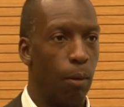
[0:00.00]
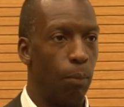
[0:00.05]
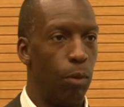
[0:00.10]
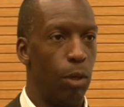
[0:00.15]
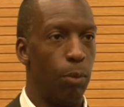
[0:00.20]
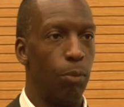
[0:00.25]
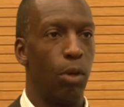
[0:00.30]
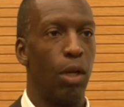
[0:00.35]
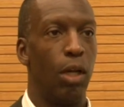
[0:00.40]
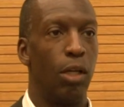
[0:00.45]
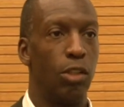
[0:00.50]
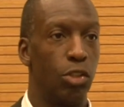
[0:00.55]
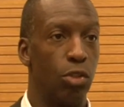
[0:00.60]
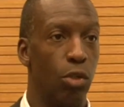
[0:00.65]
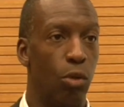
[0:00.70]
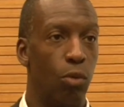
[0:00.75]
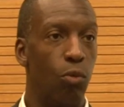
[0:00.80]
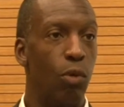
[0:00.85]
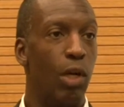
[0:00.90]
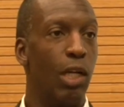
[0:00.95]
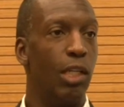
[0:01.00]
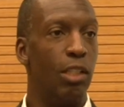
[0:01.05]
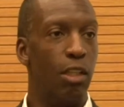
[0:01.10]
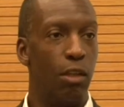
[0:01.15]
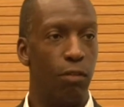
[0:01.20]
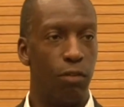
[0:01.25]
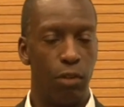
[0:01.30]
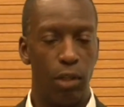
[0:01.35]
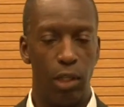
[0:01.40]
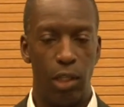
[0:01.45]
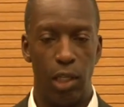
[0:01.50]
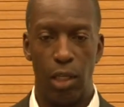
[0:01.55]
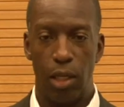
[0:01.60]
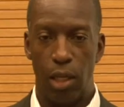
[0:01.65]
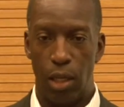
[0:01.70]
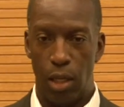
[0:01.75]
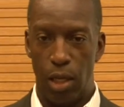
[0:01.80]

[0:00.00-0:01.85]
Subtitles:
People also run differently.